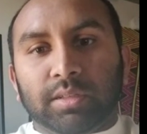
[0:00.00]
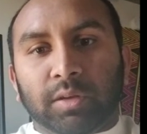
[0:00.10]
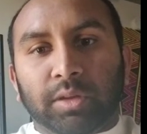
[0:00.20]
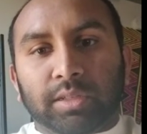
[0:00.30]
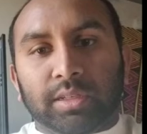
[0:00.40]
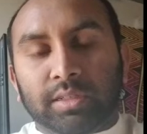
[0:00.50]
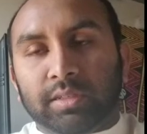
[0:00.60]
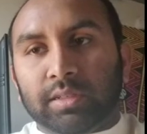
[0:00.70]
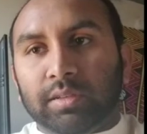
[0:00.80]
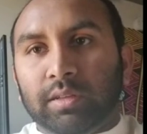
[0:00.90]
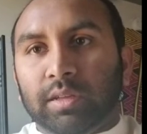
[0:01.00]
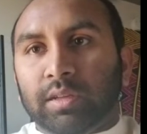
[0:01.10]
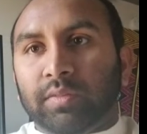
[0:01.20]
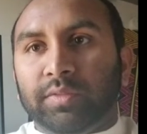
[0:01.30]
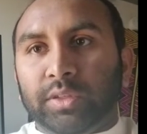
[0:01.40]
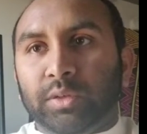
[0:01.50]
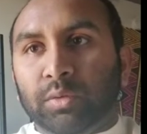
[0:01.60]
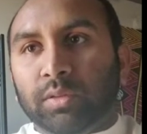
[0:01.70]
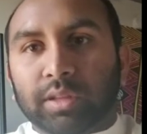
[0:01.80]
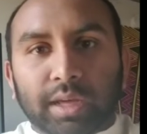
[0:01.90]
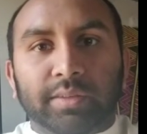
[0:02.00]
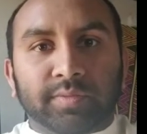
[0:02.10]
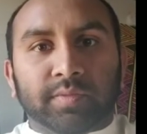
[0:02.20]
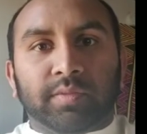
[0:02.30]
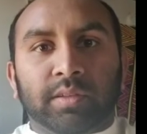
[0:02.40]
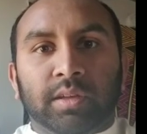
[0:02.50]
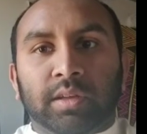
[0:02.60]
someone else's view life.